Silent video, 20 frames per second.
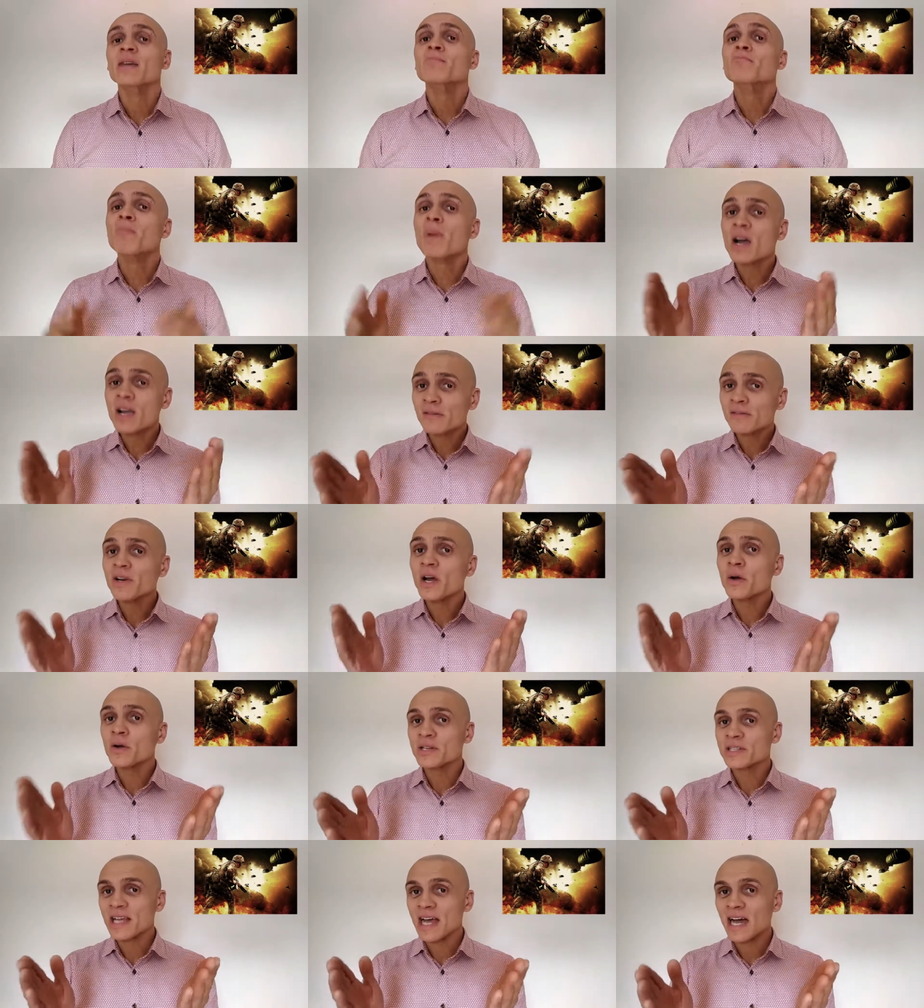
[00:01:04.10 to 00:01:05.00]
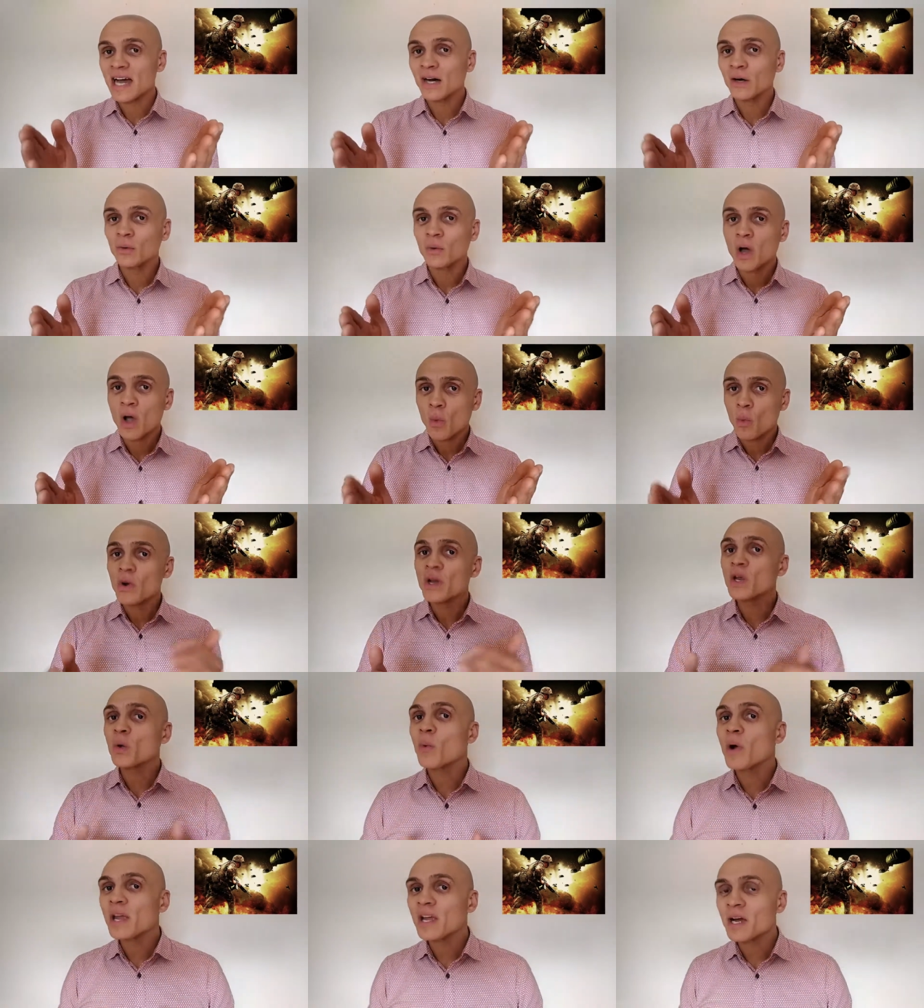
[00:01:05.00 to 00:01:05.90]
you might have noticed how when
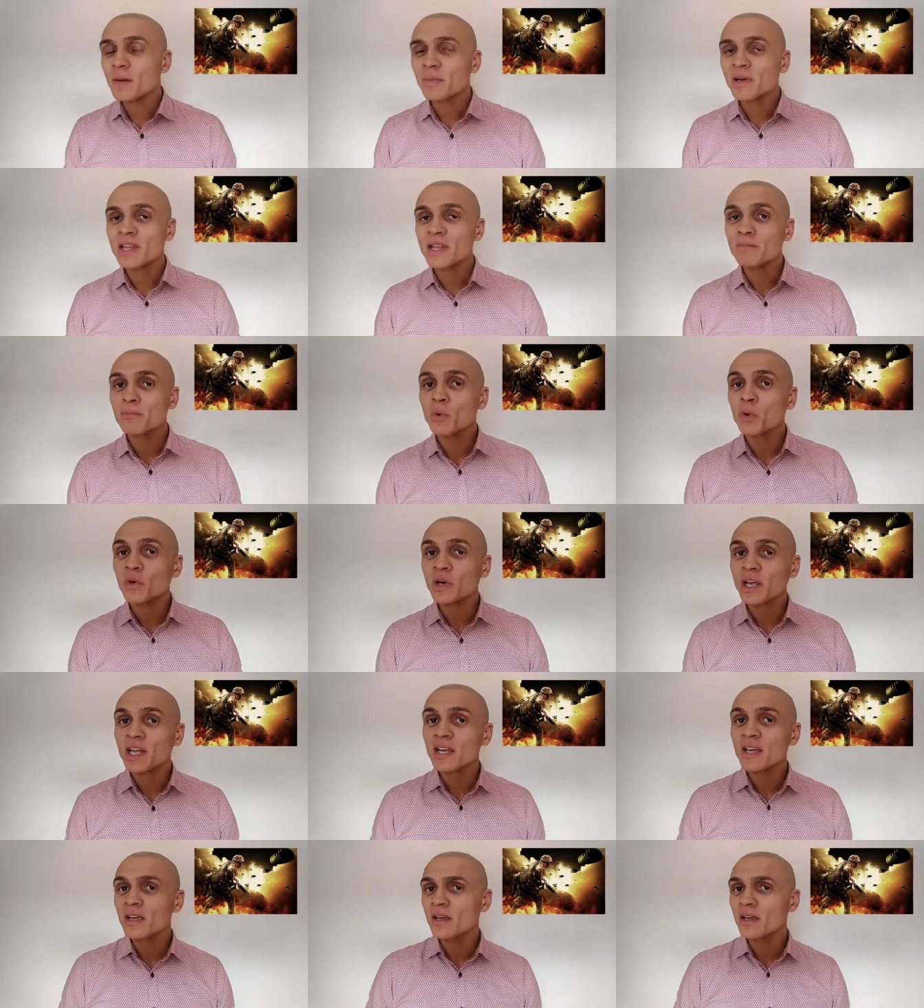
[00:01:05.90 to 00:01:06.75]
you wake up in the morning,